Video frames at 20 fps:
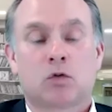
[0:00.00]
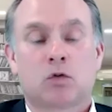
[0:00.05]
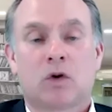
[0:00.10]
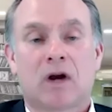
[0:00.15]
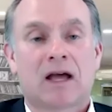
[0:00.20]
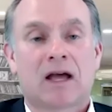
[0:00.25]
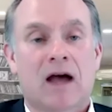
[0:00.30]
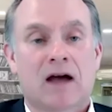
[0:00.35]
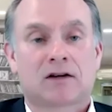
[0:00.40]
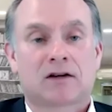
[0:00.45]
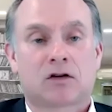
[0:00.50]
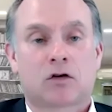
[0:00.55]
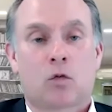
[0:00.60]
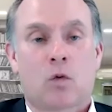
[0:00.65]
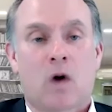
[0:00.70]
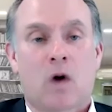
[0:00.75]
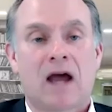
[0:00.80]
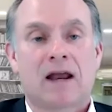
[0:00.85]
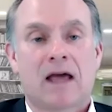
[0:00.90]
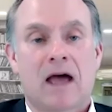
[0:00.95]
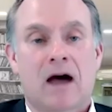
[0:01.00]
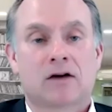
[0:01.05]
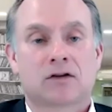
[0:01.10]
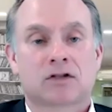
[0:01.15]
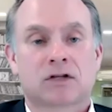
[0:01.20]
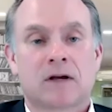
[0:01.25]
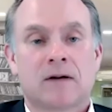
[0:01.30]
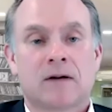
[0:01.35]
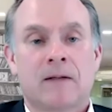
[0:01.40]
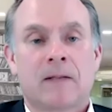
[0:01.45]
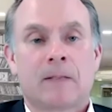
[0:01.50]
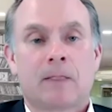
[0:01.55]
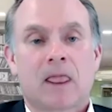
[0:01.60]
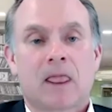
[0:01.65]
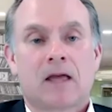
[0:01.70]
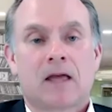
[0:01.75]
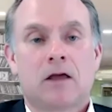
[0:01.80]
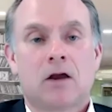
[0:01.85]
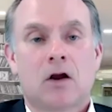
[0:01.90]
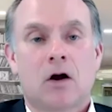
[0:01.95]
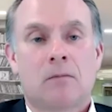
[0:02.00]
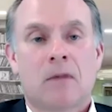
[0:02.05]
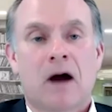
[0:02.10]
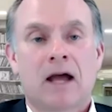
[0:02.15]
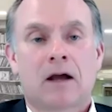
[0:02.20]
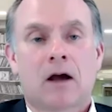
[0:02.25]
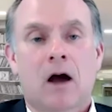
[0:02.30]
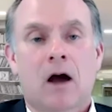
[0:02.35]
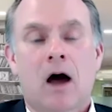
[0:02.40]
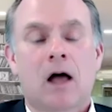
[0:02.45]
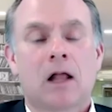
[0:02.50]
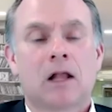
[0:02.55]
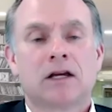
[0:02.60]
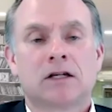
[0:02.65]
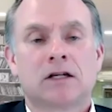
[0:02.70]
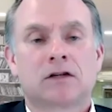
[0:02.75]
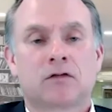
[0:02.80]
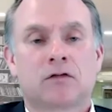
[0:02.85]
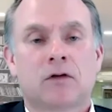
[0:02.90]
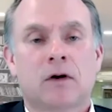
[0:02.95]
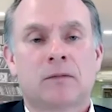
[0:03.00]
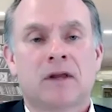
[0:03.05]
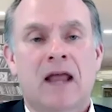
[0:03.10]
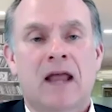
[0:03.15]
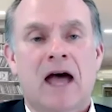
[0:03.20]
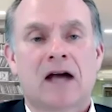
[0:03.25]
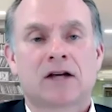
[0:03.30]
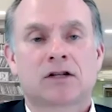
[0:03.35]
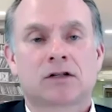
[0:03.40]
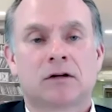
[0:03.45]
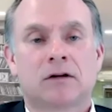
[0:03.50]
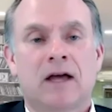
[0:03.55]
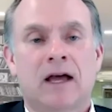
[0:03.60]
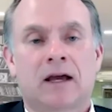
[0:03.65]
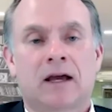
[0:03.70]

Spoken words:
When I got to the White House, my colleagues from the National